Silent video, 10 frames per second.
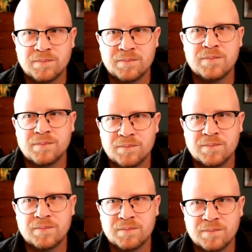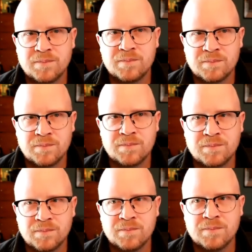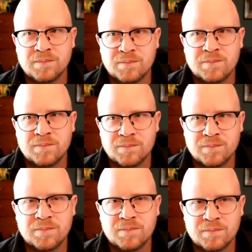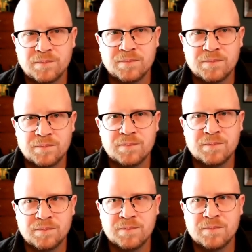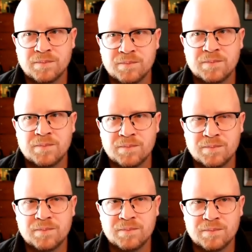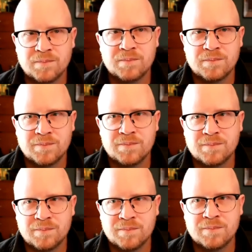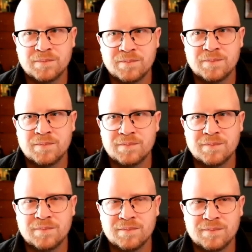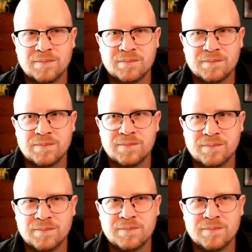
This person isn't speaking.